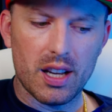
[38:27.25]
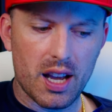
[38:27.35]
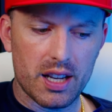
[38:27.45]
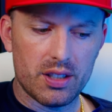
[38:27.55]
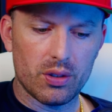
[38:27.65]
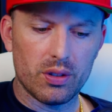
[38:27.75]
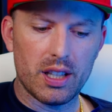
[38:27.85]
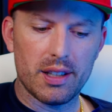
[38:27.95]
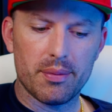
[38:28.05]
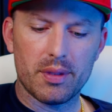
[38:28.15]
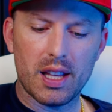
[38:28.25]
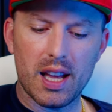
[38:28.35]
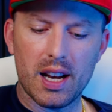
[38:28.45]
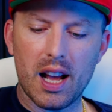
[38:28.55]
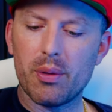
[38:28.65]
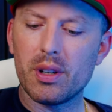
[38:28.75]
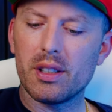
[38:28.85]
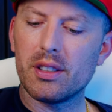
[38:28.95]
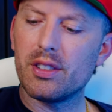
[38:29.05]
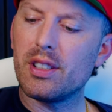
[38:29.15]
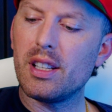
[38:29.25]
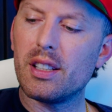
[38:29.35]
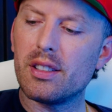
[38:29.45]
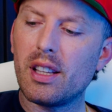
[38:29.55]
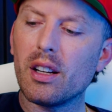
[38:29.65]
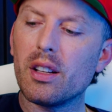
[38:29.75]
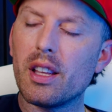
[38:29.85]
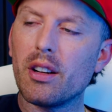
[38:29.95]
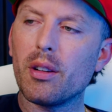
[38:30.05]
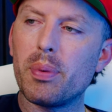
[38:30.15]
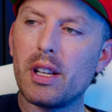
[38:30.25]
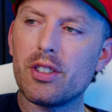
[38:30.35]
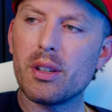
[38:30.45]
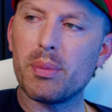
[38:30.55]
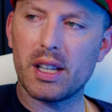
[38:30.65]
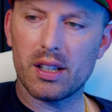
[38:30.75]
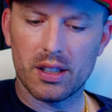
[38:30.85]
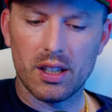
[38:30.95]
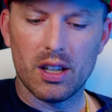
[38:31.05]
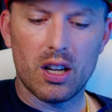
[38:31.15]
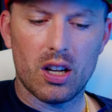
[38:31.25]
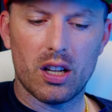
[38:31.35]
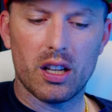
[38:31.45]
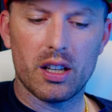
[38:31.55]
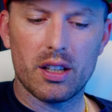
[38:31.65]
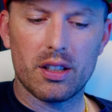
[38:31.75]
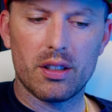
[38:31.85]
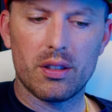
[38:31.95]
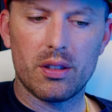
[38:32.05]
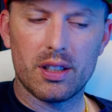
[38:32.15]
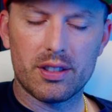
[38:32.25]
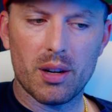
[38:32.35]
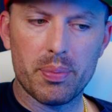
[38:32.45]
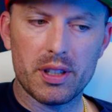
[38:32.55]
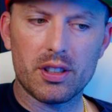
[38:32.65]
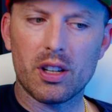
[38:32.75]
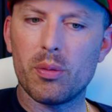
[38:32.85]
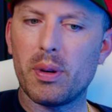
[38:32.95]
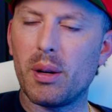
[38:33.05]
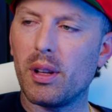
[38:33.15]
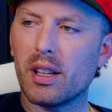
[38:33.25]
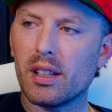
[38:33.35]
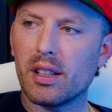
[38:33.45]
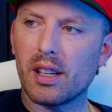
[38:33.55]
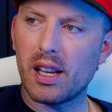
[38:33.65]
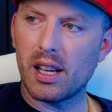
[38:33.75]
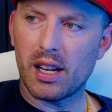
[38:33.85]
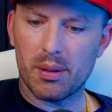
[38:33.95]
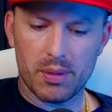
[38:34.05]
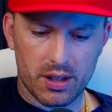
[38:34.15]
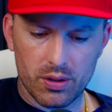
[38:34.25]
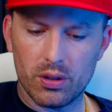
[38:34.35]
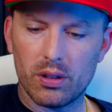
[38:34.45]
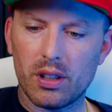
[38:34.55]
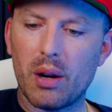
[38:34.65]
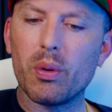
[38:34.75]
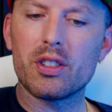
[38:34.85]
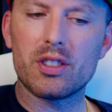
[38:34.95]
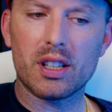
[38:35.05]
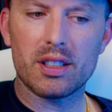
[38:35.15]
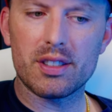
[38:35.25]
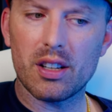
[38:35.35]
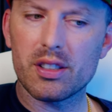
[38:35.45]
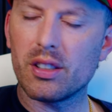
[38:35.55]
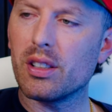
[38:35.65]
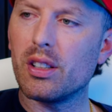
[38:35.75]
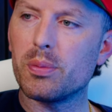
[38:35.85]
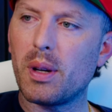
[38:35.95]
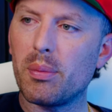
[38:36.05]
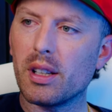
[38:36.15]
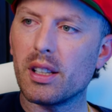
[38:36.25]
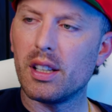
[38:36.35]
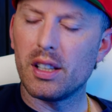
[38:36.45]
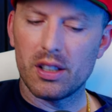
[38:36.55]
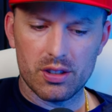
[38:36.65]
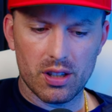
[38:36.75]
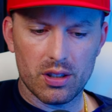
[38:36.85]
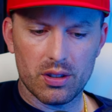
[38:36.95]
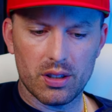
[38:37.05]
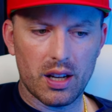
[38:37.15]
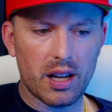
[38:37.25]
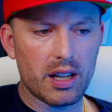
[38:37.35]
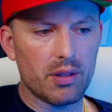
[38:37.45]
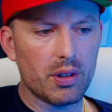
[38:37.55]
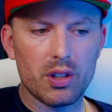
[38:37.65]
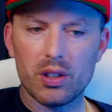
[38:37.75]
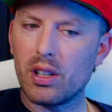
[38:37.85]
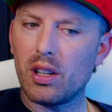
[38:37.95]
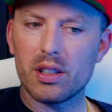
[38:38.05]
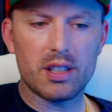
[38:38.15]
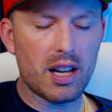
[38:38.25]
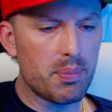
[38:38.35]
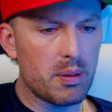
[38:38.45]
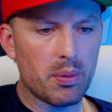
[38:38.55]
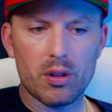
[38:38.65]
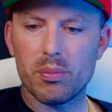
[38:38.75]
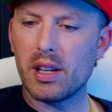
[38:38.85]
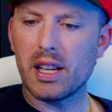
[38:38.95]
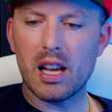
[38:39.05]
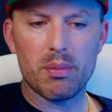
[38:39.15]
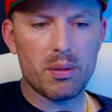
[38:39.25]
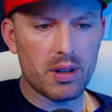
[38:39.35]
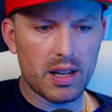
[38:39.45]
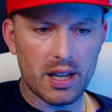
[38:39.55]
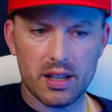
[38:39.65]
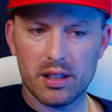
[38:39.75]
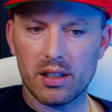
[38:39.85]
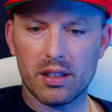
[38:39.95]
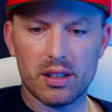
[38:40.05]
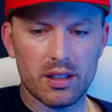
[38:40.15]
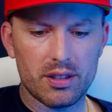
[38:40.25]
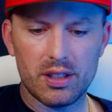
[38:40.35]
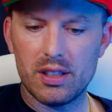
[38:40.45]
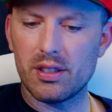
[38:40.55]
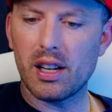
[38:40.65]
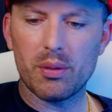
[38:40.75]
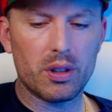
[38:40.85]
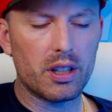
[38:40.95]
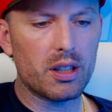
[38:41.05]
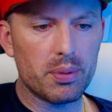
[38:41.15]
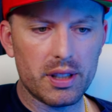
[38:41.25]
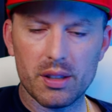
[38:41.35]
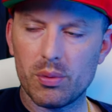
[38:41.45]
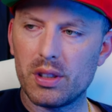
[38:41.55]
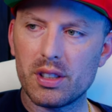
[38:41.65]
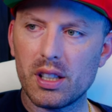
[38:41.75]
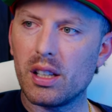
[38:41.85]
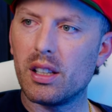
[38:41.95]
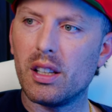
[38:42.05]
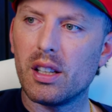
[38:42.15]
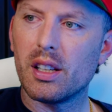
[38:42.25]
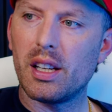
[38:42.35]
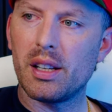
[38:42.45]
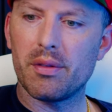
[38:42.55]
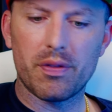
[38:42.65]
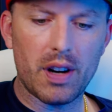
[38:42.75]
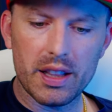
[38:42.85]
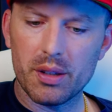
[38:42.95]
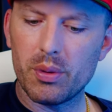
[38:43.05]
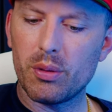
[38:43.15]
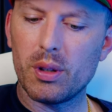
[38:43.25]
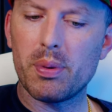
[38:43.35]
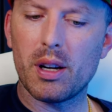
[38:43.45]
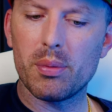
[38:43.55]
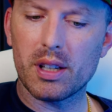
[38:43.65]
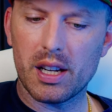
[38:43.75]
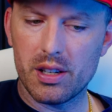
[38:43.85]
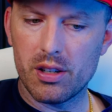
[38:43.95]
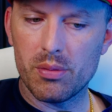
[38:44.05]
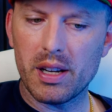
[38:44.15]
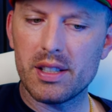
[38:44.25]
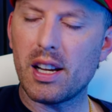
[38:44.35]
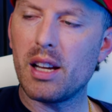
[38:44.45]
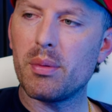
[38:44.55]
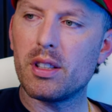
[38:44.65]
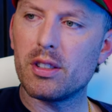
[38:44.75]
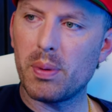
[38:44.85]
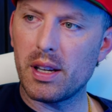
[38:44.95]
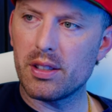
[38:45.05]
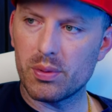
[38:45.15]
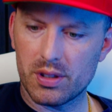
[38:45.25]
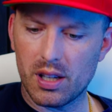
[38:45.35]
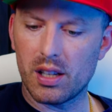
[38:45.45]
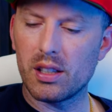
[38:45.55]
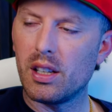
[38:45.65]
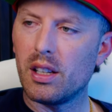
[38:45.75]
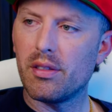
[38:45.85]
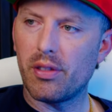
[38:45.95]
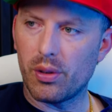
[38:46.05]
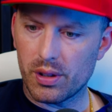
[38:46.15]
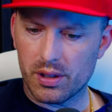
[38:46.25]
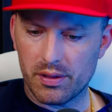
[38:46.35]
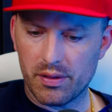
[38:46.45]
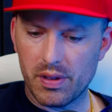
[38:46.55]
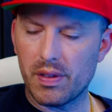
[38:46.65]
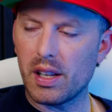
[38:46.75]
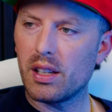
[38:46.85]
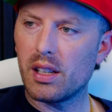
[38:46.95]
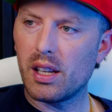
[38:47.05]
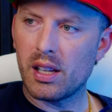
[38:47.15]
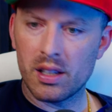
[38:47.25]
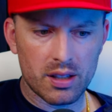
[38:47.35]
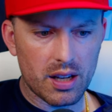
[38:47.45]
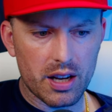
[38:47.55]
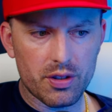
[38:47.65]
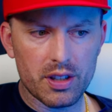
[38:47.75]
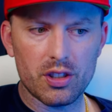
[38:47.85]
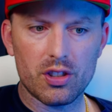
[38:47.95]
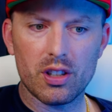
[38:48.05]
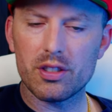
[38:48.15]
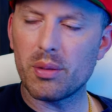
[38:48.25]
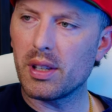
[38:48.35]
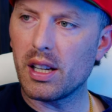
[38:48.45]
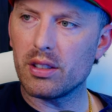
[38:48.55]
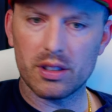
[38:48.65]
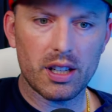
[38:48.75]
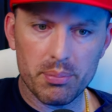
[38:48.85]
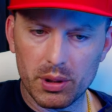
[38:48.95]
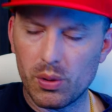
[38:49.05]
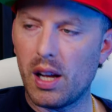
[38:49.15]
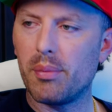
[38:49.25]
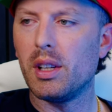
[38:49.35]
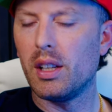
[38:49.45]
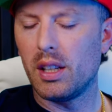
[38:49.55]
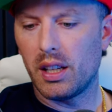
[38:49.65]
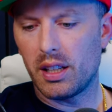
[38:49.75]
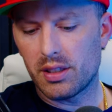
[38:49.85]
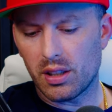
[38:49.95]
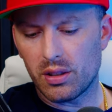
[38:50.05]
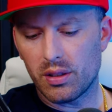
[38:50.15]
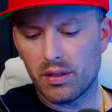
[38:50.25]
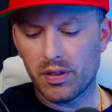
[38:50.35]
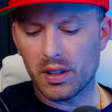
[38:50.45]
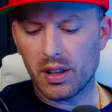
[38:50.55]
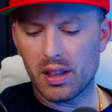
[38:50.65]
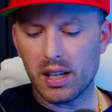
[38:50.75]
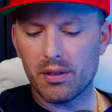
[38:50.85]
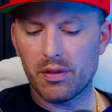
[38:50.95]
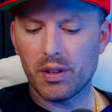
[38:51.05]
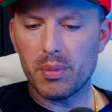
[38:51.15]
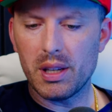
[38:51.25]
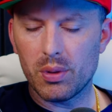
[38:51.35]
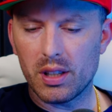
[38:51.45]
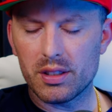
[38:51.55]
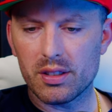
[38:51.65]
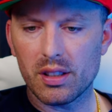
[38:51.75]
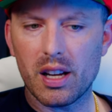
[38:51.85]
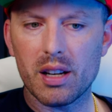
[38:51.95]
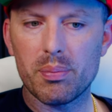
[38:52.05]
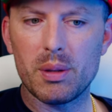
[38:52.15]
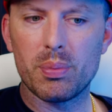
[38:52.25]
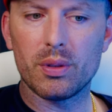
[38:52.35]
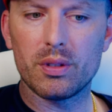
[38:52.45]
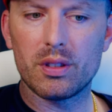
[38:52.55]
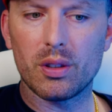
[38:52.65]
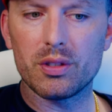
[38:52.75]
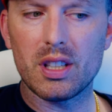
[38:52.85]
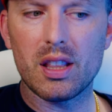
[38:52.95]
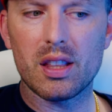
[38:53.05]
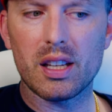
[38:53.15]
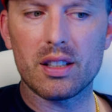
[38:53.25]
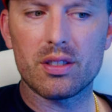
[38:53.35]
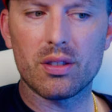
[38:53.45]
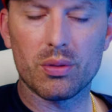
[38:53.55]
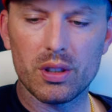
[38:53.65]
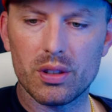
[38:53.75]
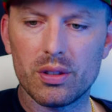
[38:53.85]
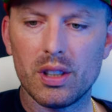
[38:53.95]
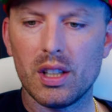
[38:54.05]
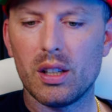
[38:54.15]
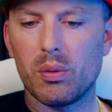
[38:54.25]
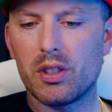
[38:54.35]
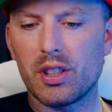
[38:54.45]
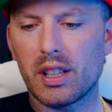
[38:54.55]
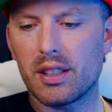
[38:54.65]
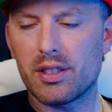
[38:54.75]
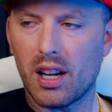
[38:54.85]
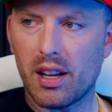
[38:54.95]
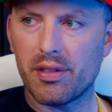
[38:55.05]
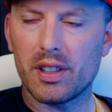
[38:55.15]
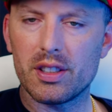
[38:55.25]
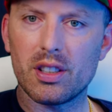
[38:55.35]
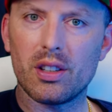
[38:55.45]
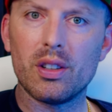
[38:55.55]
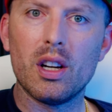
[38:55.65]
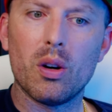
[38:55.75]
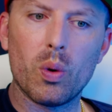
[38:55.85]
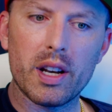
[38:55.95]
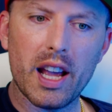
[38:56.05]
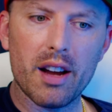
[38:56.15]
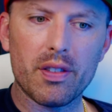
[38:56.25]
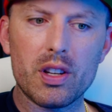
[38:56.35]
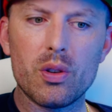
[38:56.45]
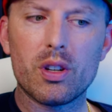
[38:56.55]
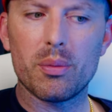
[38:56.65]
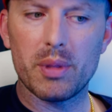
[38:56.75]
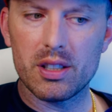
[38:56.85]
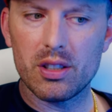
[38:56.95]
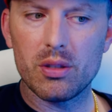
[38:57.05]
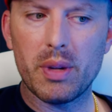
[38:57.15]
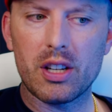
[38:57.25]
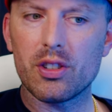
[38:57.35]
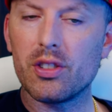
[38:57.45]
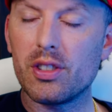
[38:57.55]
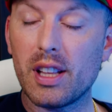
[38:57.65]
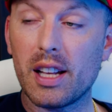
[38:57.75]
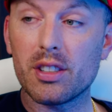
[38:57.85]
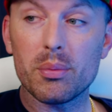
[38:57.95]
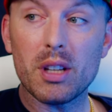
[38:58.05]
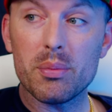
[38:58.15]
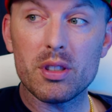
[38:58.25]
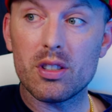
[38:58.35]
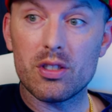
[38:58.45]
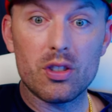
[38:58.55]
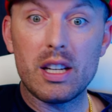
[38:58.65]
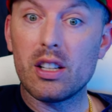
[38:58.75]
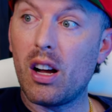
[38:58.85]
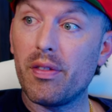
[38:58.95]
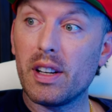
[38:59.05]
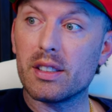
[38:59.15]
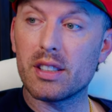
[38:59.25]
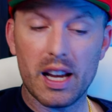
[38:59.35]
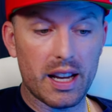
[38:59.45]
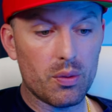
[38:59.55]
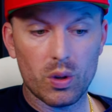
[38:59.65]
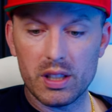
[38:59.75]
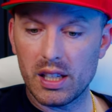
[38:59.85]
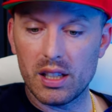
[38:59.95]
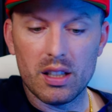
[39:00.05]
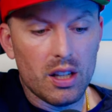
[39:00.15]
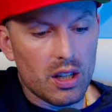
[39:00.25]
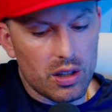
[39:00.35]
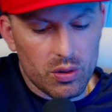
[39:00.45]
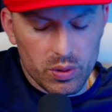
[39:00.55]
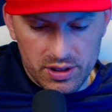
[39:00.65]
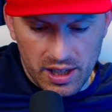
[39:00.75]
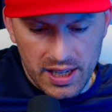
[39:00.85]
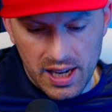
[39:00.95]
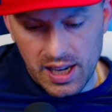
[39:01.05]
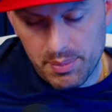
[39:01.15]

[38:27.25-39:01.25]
I told them that I want to see this. They're pitching me on this company's going to go public. And I'm like, cool, I want to stick this out till it goes public. So I got recruited all the time. People threw money at me, but I had a season that I wanted to complete, and it wasn't done. And finally, when it went public, I knew my time at the space was done for Vivint, and I transitioned to something else, and then I blew up. And so for the thing for me is a lot of people don't see things through when shit gets tough. And so whatever you commit to, make sure you see that. Sometimes it's just you need confidence. I had one kid who was like, hey, I'm